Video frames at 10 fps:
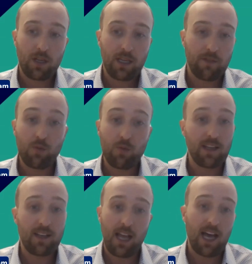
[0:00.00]
if you
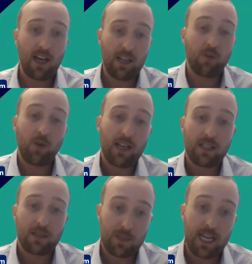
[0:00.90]

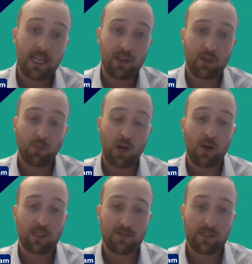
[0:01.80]
hadn't taken those
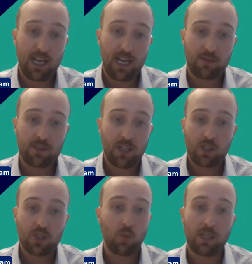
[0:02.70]
proactive steps,
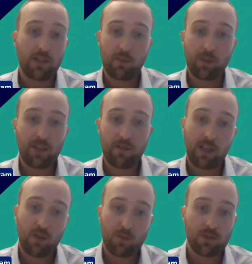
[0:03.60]
just wouldn't even be
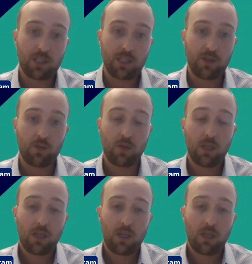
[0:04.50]
available to you